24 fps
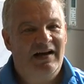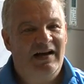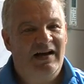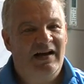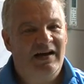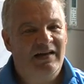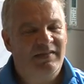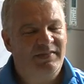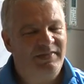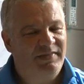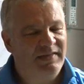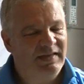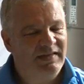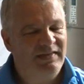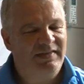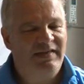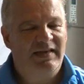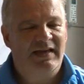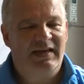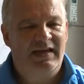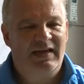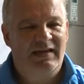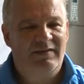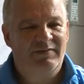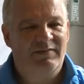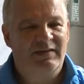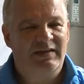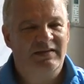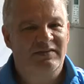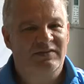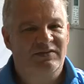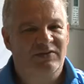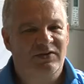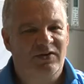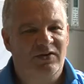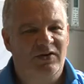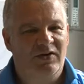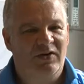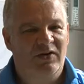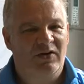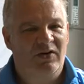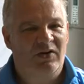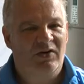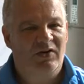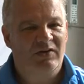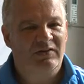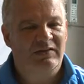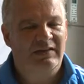I think they have enjoyed a
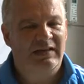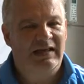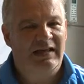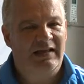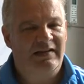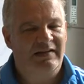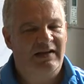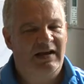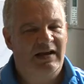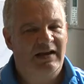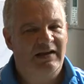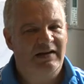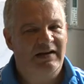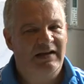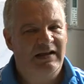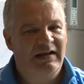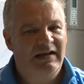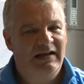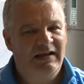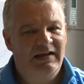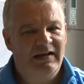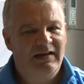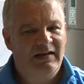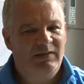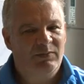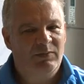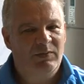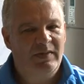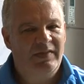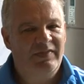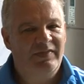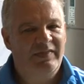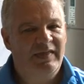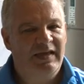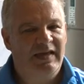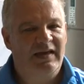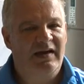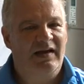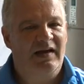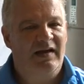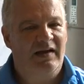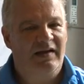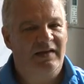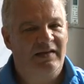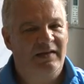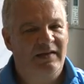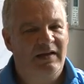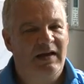lot, and when they
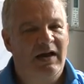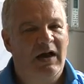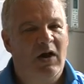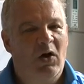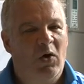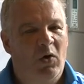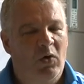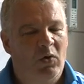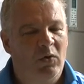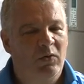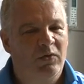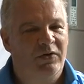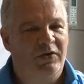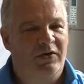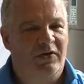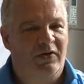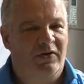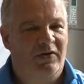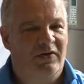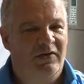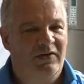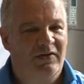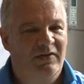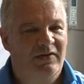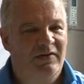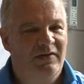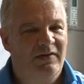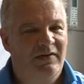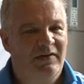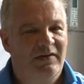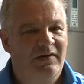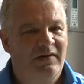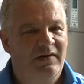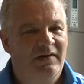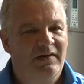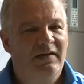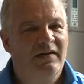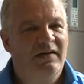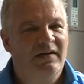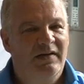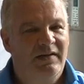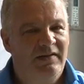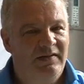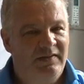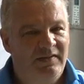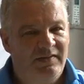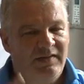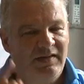are older,
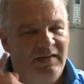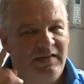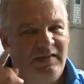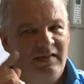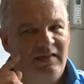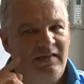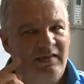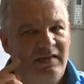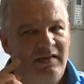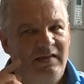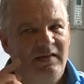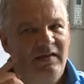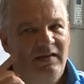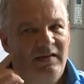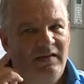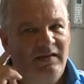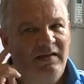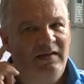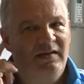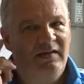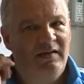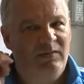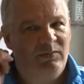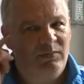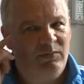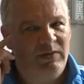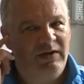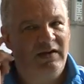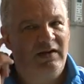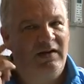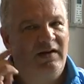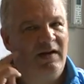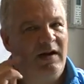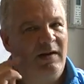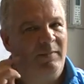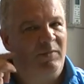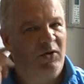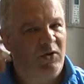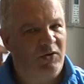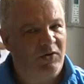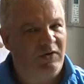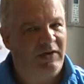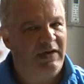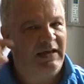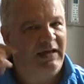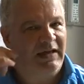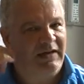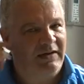this will come
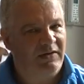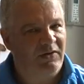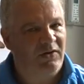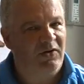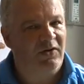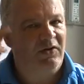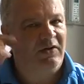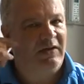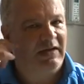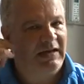again